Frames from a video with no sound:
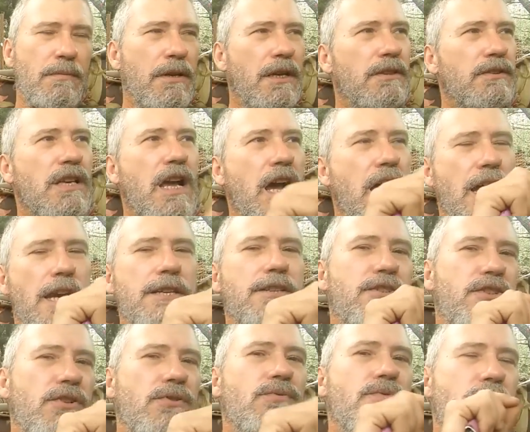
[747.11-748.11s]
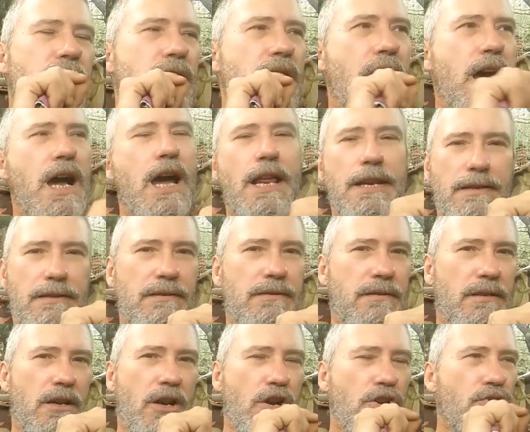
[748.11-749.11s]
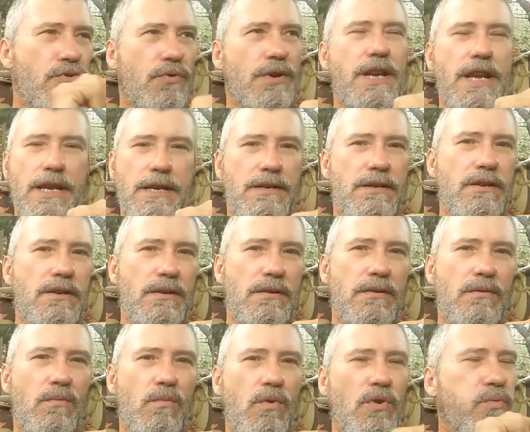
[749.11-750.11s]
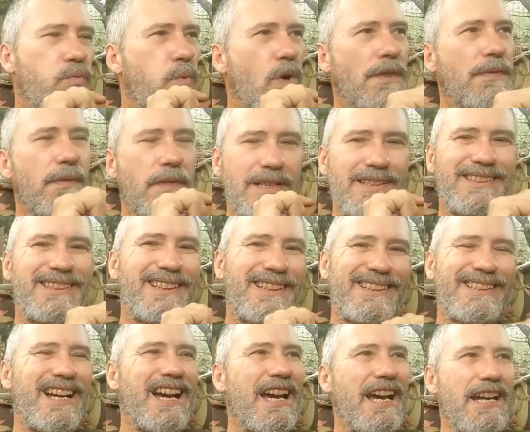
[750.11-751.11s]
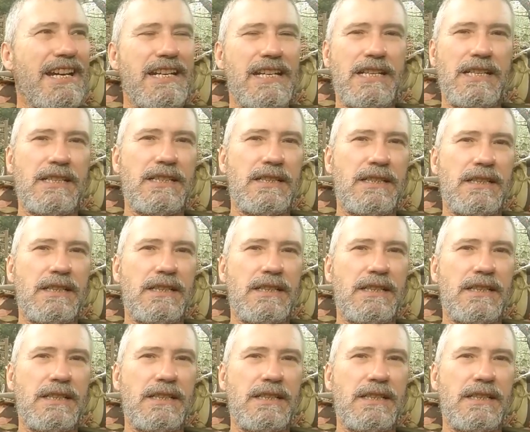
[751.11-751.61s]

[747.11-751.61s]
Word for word: Because I do not agree with what this society